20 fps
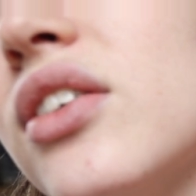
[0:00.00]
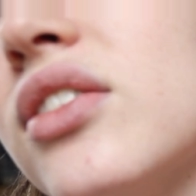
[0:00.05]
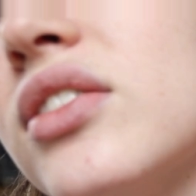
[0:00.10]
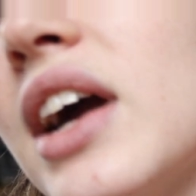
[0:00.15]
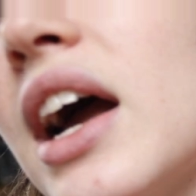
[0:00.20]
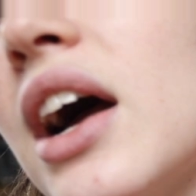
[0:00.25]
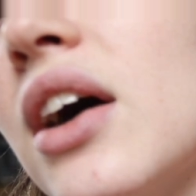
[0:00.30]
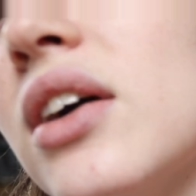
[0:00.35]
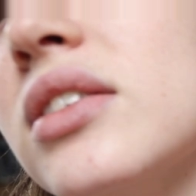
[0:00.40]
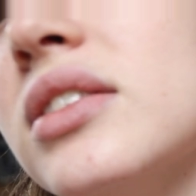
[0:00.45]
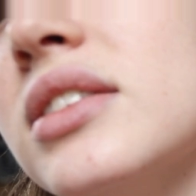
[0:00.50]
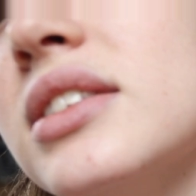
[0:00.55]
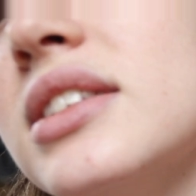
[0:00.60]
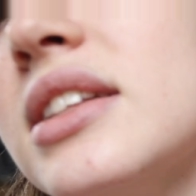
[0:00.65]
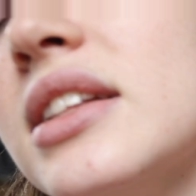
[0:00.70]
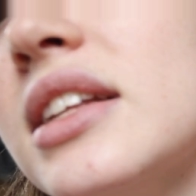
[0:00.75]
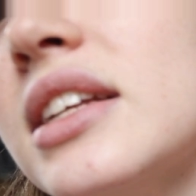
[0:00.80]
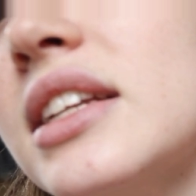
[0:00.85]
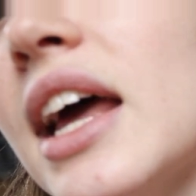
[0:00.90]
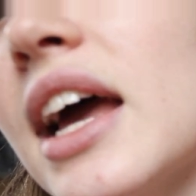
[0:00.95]
around
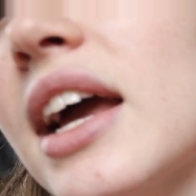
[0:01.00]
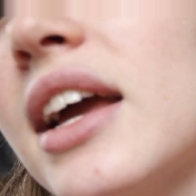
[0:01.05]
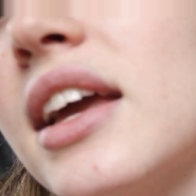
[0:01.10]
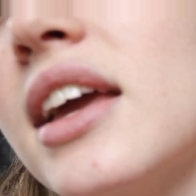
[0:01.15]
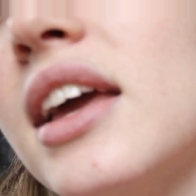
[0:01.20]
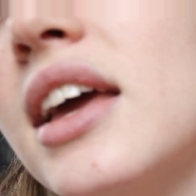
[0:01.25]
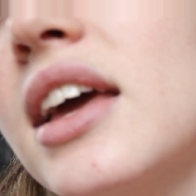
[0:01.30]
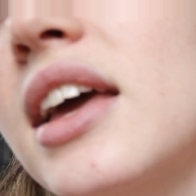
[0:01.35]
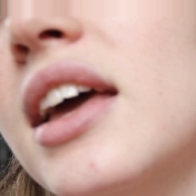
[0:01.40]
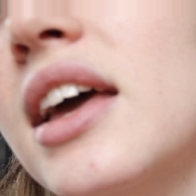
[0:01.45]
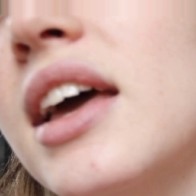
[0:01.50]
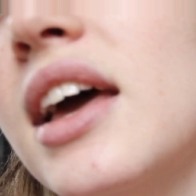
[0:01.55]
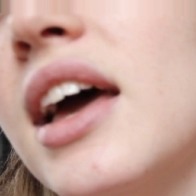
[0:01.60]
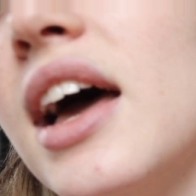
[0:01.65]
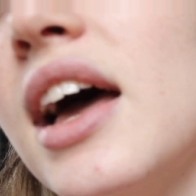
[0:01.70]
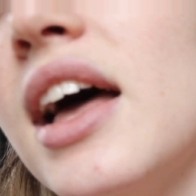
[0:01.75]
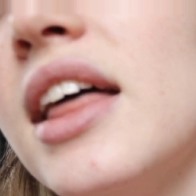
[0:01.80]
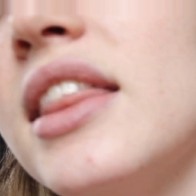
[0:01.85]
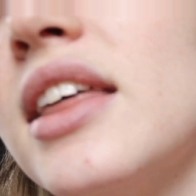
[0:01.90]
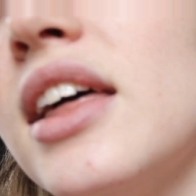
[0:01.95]
the neck,
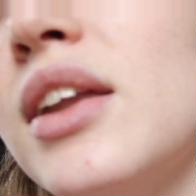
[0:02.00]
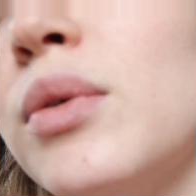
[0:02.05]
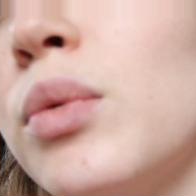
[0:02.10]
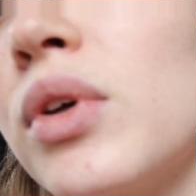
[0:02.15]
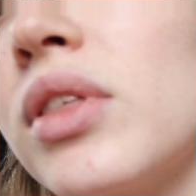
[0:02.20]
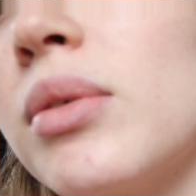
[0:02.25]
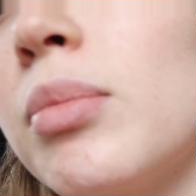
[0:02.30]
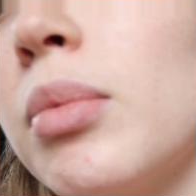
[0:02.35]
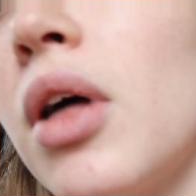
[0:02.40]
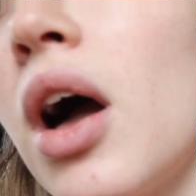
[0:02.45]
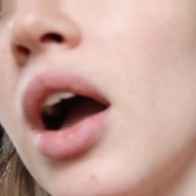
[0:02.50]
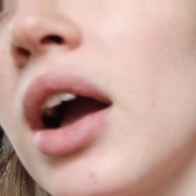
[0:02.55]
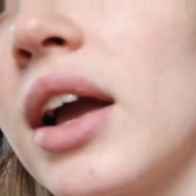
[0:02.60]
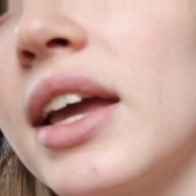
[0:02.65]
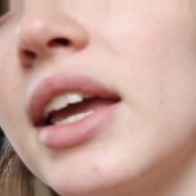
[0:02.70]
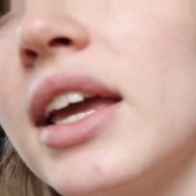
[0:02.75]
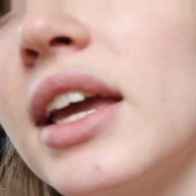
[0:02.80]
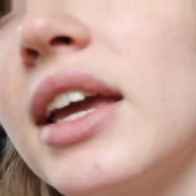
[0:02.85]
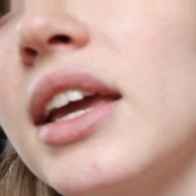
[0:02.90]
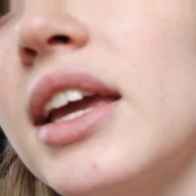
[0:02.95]
and then with
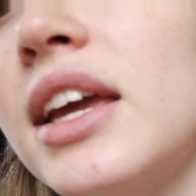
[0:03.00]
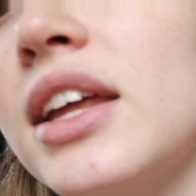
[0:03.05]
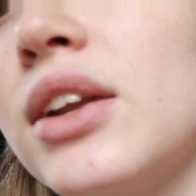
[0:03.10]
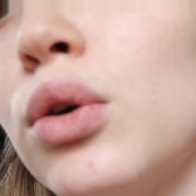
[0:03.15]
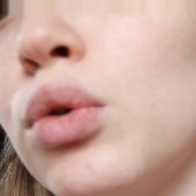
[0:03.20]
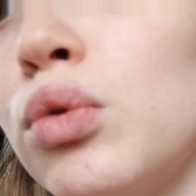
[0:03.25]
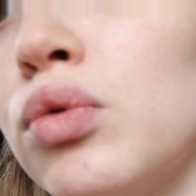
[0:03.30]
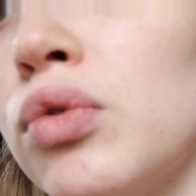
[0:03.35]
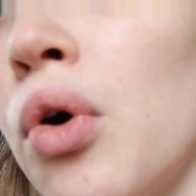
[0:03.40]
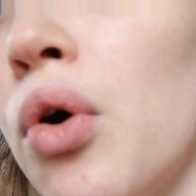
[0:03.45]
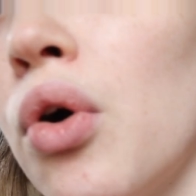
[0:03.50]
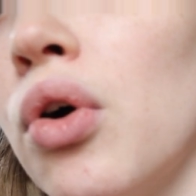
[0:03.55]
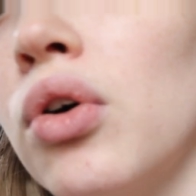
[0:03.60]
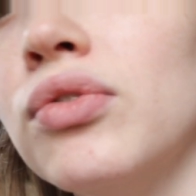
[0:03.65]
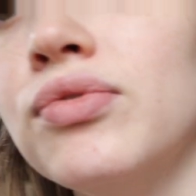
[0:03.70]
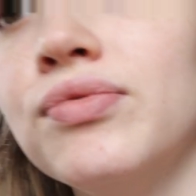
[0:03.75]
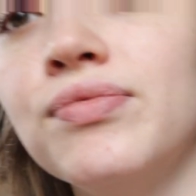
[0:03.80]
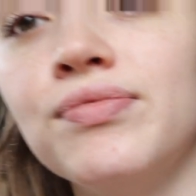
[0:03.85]
blocking it'll roll.